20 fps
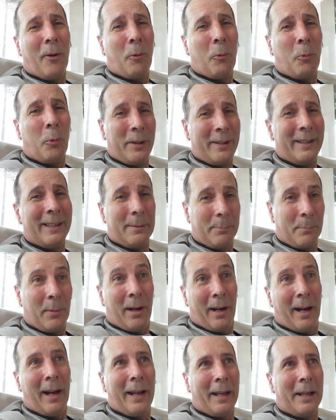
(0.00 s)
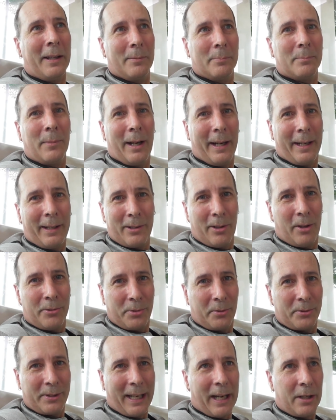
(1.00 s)
within my
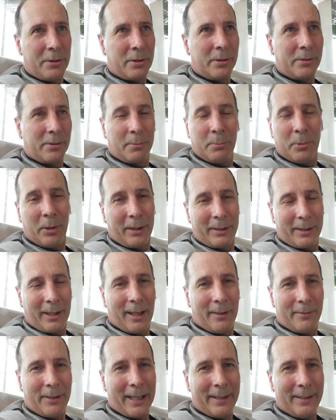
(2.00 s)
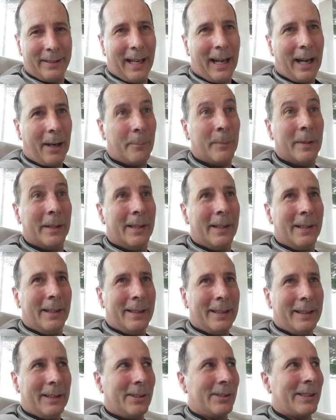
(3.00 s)
consultations and work that I've had done,
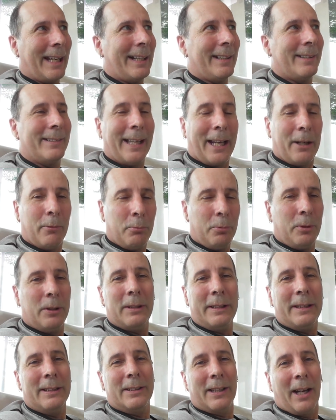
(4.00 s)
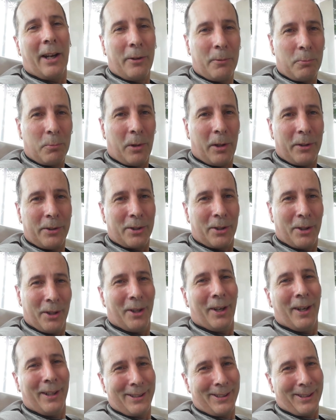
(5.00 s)
is they really don't want to
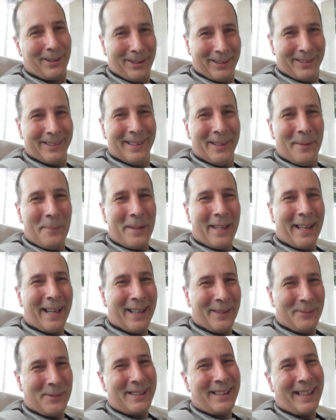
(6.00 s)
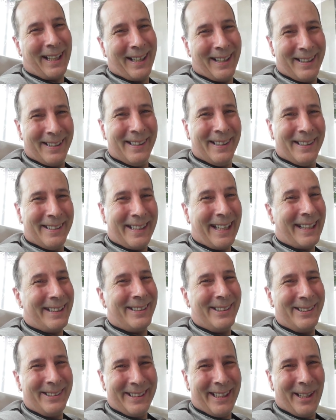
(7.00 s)
hurt you. So they
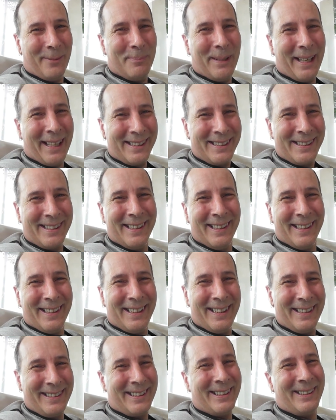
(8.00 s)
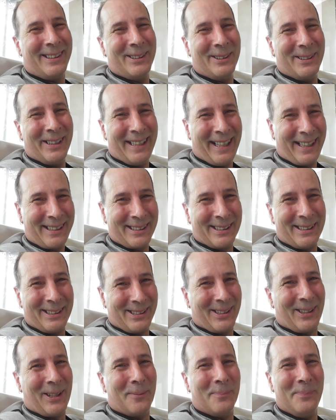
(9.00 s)
do their best to do an excellent
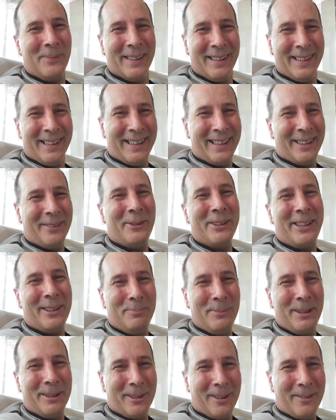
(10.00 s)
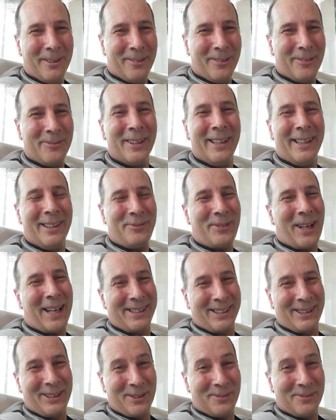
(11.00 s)
job with the minimum of
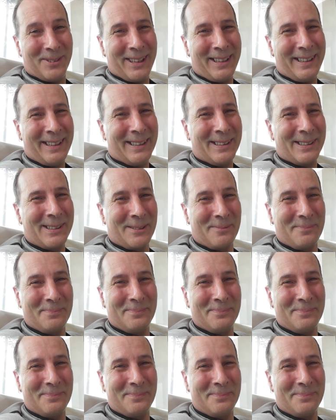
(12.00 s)
fuss and convenience.